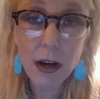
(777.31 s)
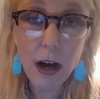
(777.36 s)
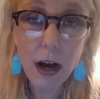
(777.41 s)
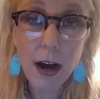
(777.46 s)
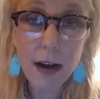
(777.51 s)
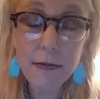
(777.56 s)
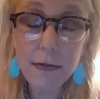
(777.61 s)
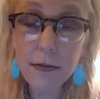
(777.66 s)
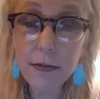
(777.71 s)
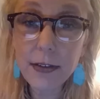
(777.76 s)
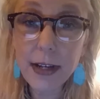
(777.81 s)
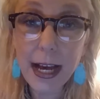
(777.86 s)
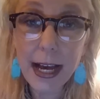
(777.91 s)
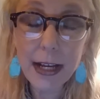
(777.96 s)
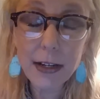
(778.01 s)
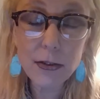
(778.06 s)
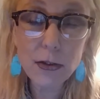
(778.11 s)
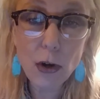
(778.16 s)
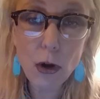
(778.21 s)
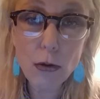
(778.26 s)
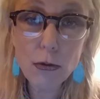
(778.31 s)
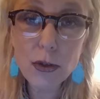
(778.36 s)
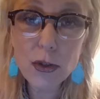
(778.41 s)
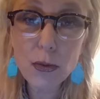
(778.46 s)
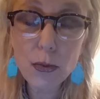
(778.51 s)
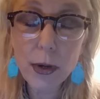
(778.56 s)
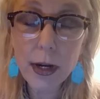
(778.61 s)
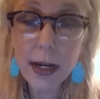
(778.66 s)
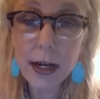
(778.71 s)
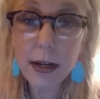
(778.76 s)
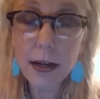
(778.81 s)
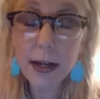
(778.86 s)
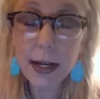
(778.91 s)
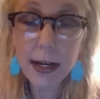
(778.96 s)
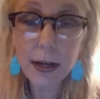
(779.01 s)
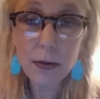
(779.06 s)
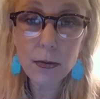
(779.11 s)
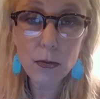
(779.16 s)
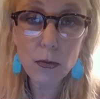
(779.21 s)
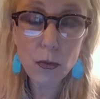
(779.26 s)
off of God knows where
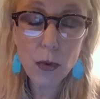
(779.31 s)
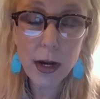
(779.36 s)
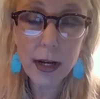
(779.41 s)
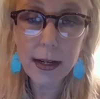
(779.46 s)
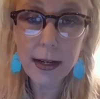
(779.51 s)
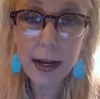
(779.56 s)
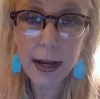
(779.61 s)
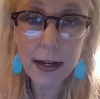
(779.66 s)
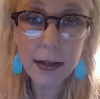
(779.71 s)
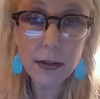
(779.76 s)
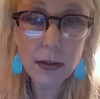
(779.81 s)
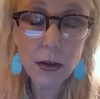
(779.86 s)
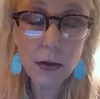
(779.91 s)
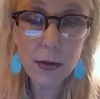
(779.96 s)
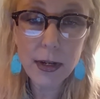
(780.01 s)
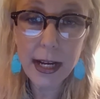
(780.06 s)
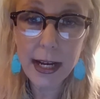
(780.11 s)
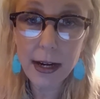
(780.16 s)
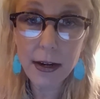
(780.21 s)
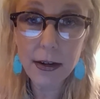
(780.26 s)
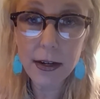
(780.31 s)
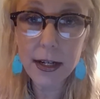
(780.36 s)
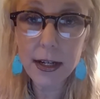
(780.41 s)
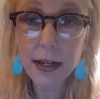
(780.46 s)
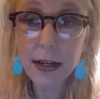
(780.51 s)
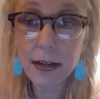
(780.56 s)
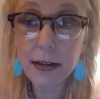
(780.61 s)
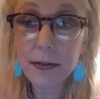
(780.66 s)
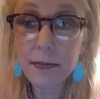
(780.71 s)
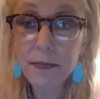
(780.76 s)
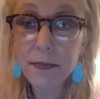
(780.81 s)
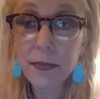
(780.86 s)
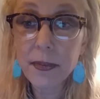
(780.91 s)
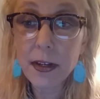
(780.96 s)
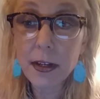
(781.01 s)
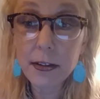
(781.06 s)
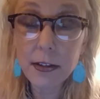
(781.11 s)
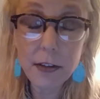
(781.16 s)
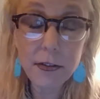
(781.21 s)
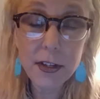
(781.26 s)
and what God known area
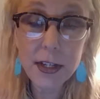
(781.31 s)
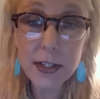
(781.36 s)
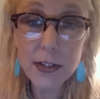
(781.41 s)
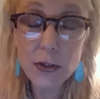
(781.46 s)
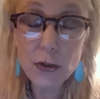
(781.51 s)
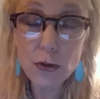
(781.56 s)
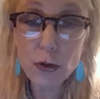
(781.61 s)
that these